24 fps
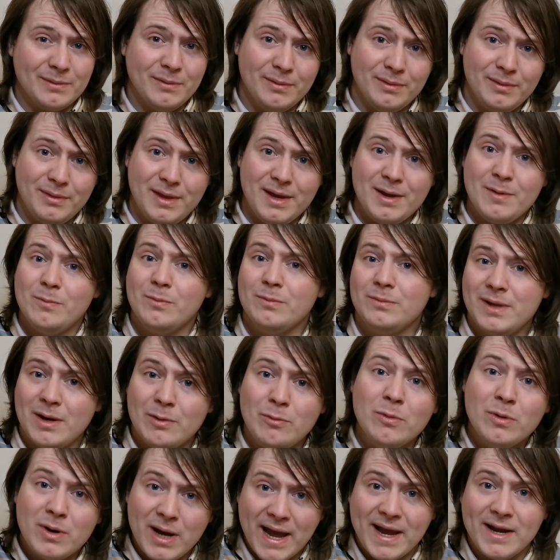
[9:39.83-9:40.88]
they
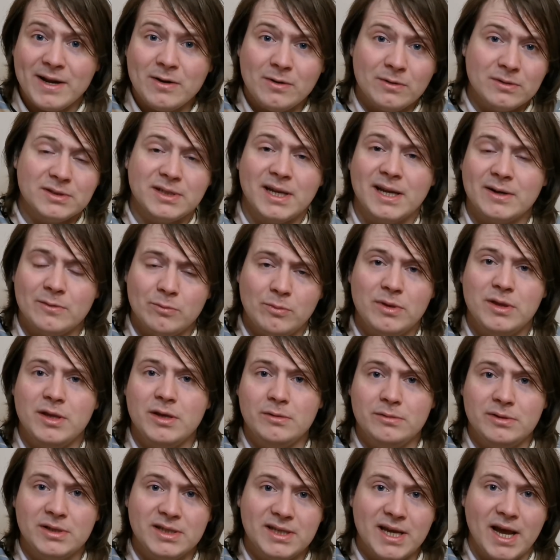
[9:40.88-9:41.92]
will get in contact with
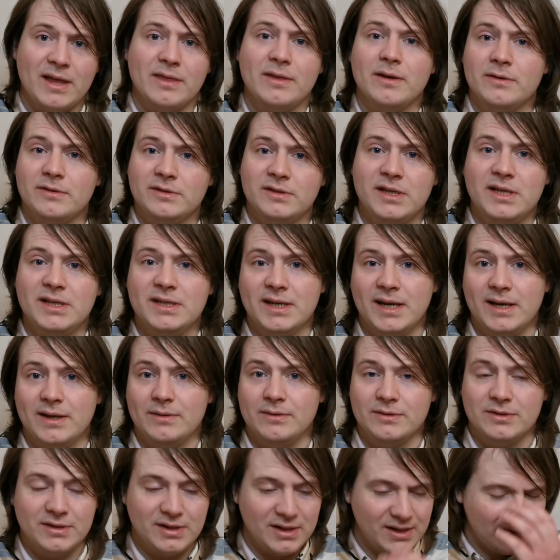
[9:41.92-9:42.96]
you to get those
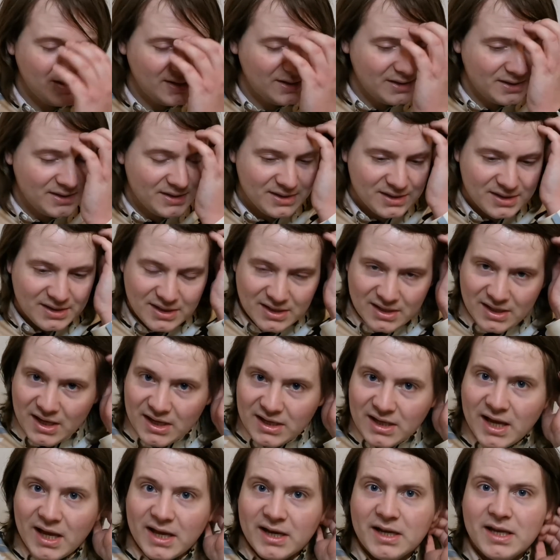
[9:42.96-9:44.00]
details. And
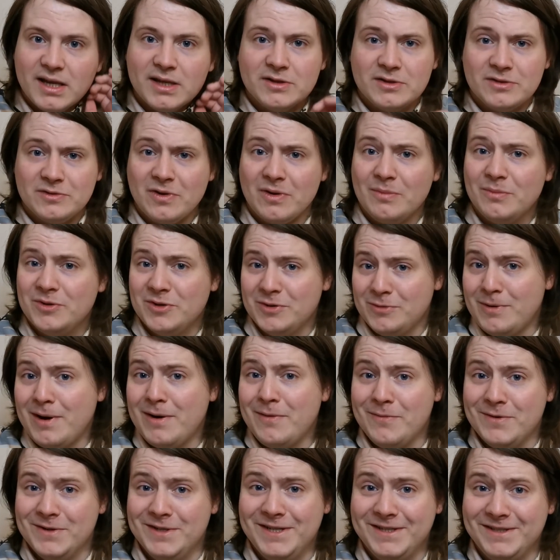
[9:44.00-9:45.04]
again, it stops your
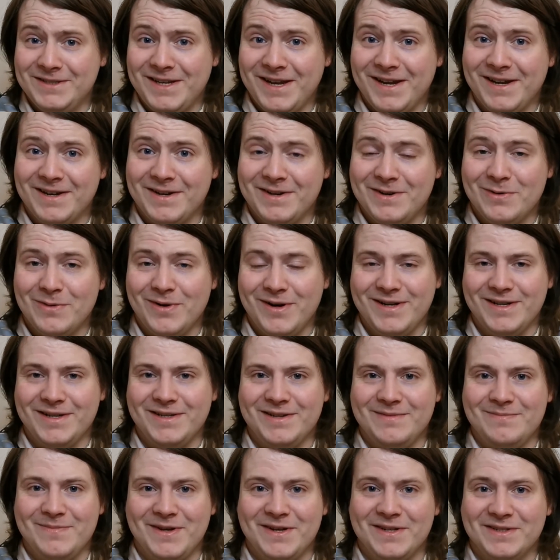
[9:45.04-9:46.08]
references getting annoyed at
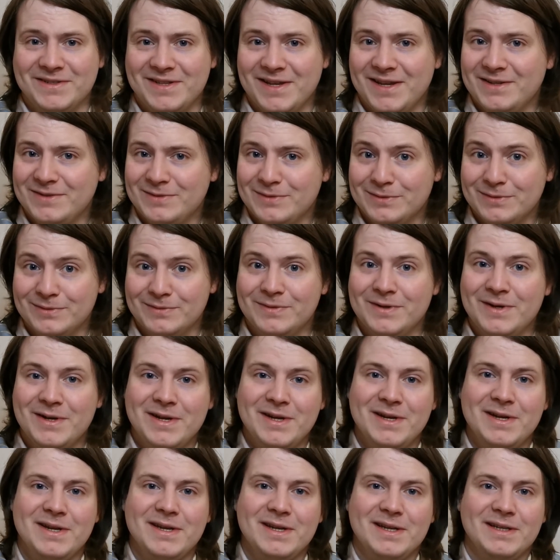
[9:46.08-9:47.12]
you because they're sort of
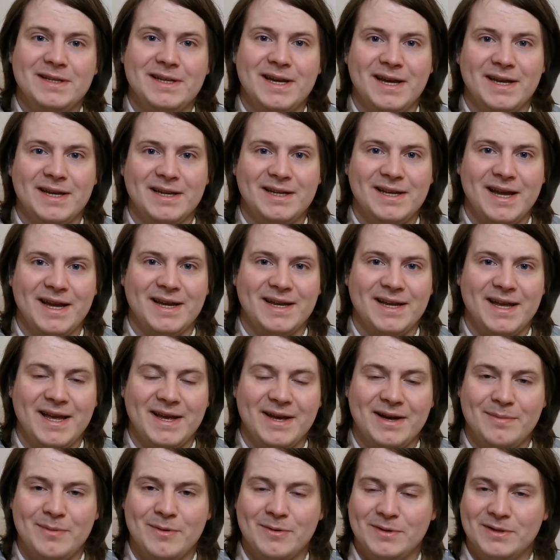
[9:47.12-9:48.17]
getting
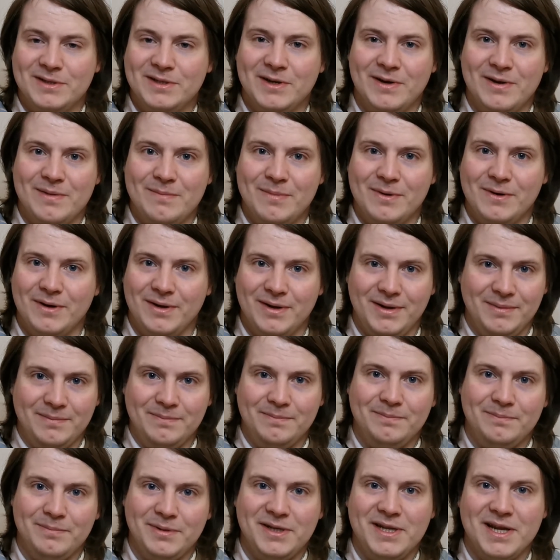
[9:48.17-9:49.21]
hit up all the time by
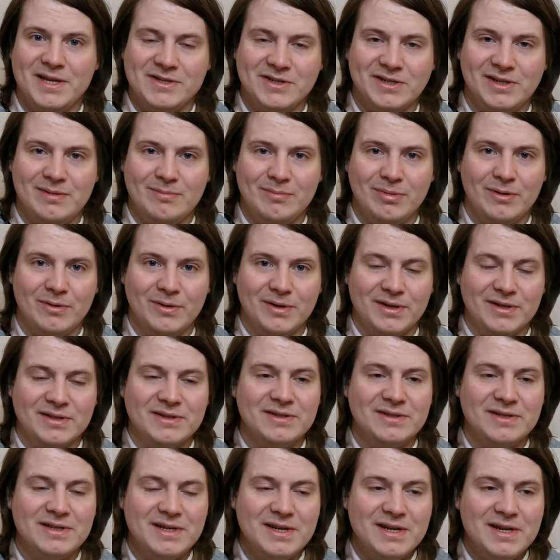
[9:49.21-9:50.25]
potential
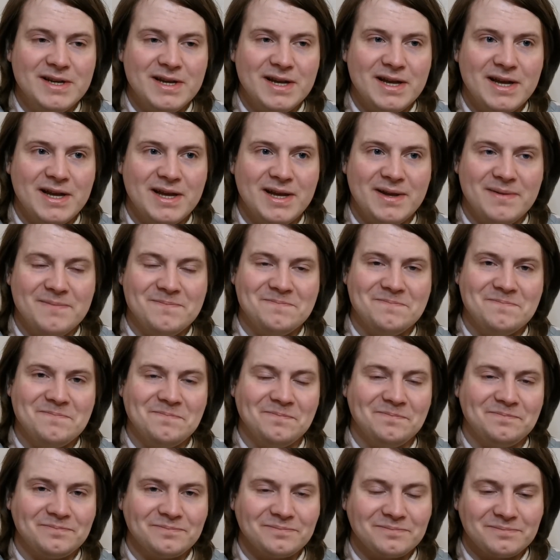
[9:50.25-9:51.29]
employers.
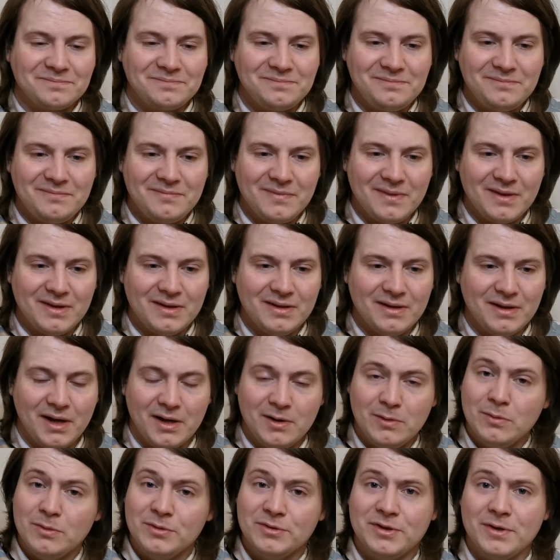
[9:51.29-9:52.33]
And
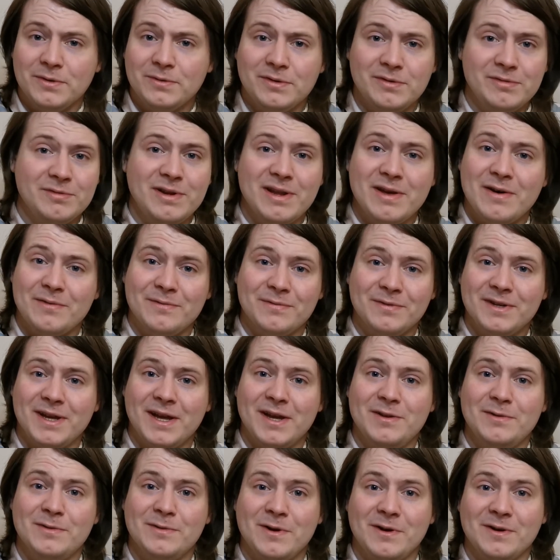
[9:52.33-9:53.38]
also, do not
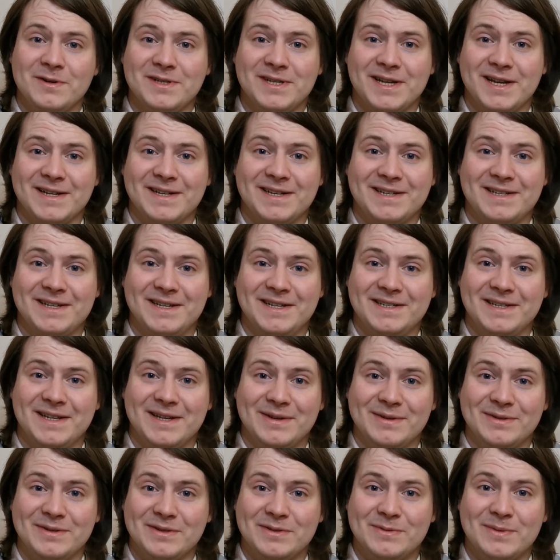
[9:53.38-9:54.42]
forget your contact
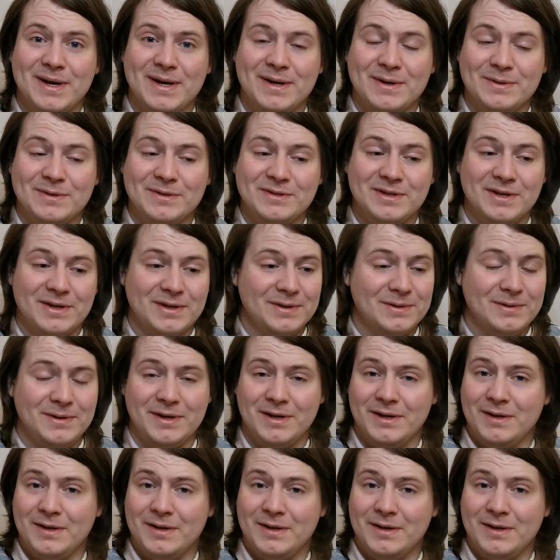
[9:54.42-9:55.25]
details as well. So